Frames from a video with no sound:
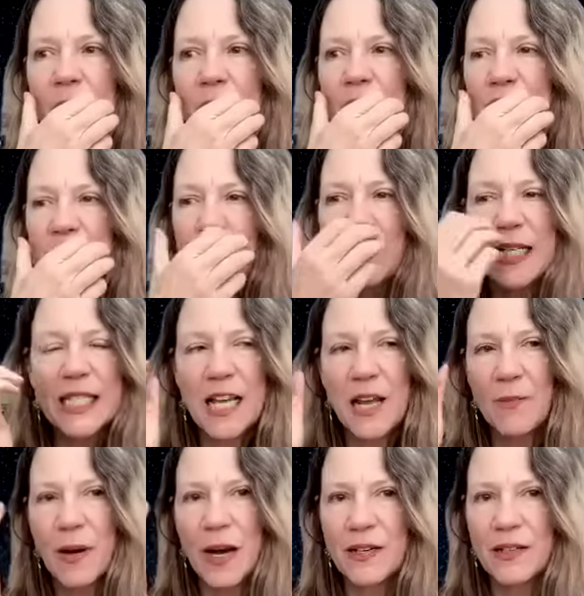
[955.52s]
this
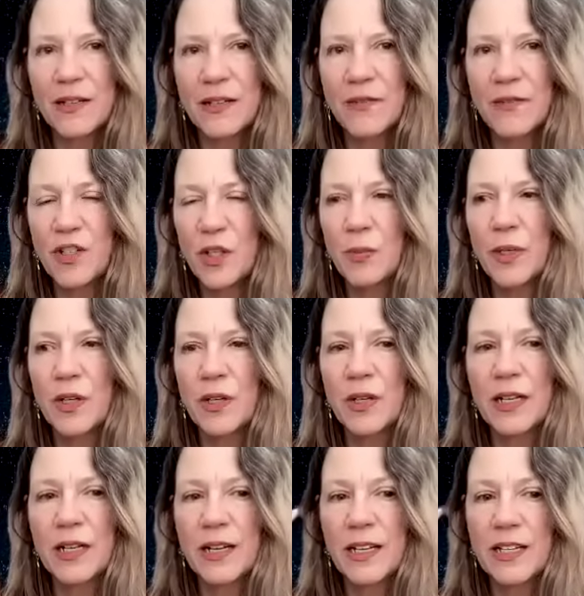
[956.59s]
reset button of
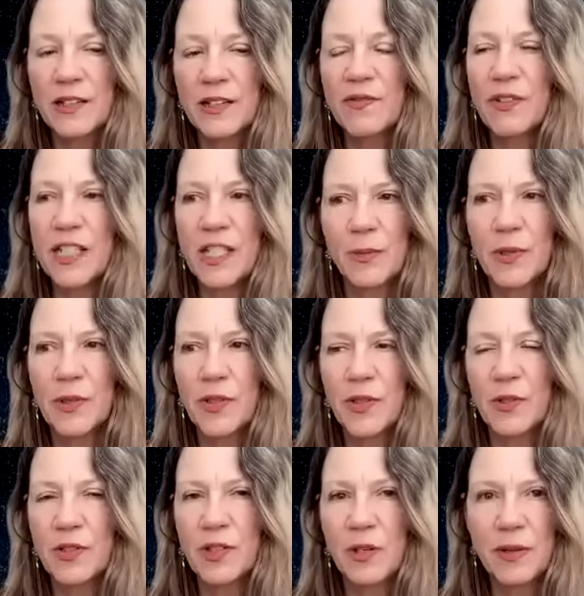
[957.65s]
Jupiter, and he's invisible,
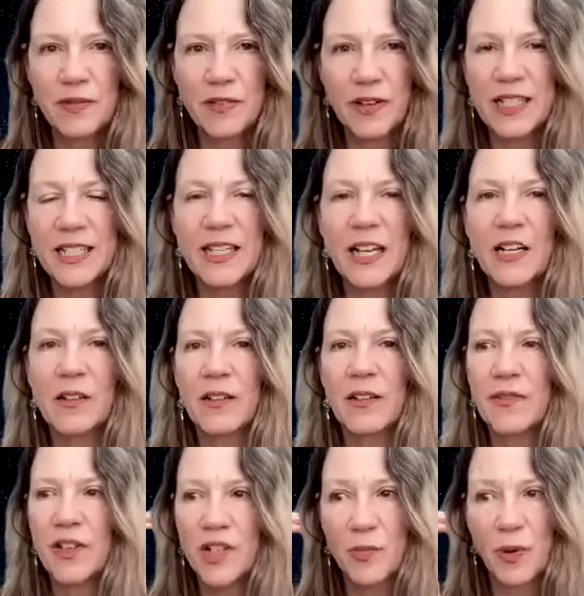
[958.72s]
so it's going to be very subtle
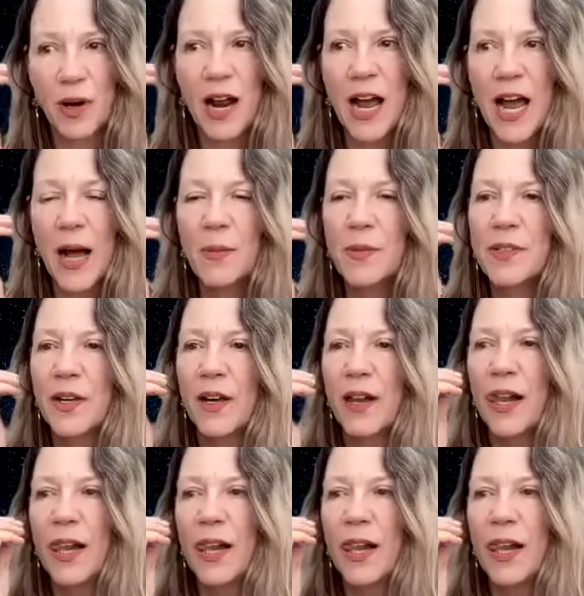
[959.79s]
at first, perhaps.